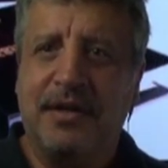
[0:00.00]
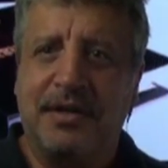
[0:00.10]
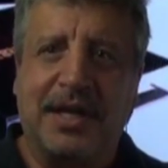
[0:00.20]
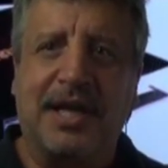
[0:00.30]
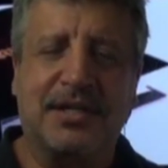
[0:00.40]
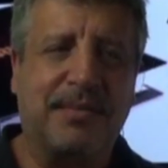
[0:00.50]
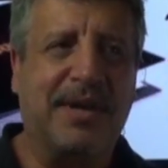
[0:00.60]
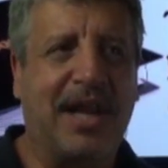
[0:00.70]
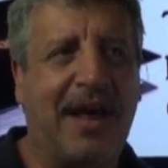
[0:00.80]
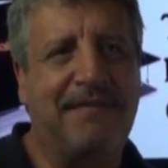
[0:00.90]
to get
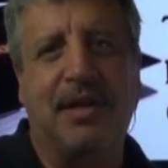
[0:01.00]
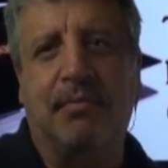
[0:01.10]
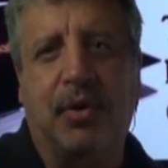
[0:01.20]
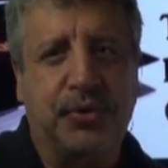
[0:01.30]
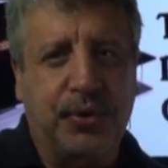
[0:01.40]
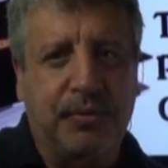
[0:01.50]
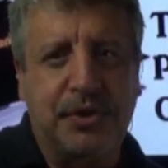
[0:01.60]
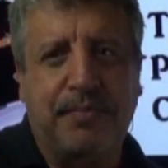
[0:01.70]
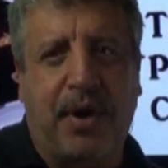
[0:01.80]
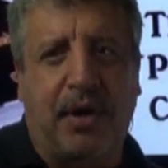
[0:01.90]
somebody to have the emotional
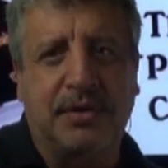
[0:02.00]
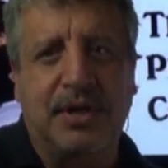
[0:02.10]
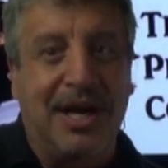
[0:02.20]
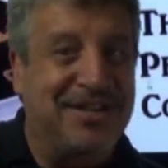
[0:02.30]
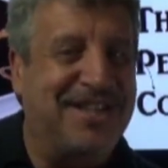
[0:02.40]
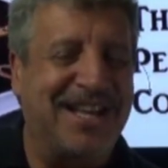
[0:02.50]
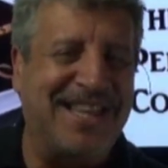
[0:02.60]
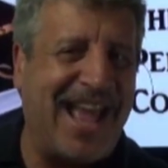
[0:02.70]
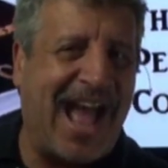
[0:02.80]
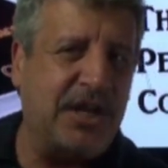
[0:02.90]
response to take
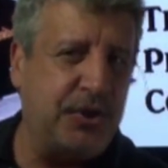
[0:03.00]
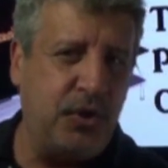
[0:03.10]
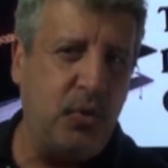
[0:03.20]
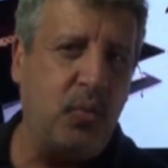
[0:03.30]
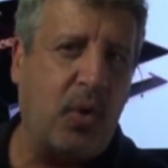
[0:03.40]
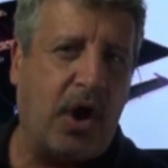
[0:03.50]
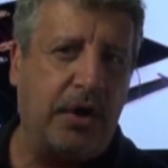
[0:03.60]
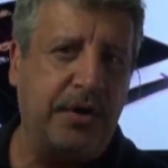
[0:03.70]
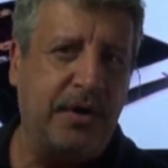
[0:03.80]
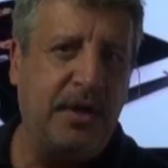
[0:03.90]
the action you
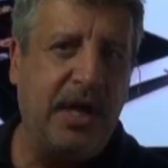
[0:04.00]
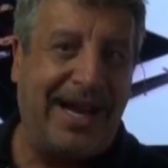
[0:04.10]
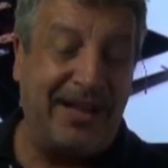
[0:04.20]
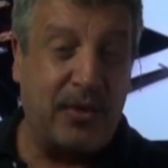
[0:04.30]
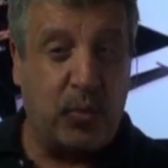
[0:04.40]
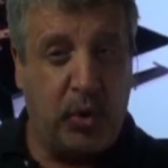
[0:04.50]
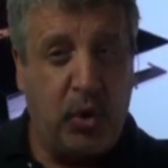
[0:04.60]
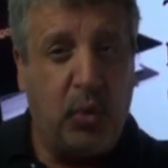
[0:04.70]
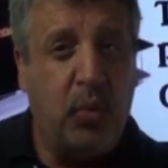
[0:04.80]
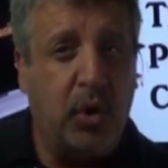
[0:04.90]
want in the
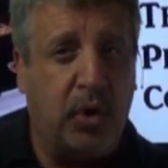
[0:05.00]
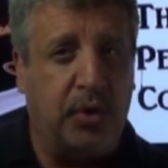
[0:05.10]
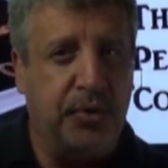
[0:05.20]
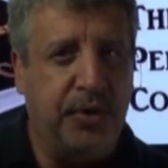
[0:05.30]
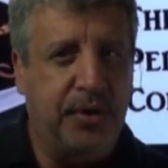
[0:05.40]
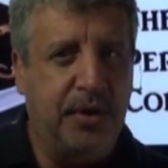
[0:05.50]
real world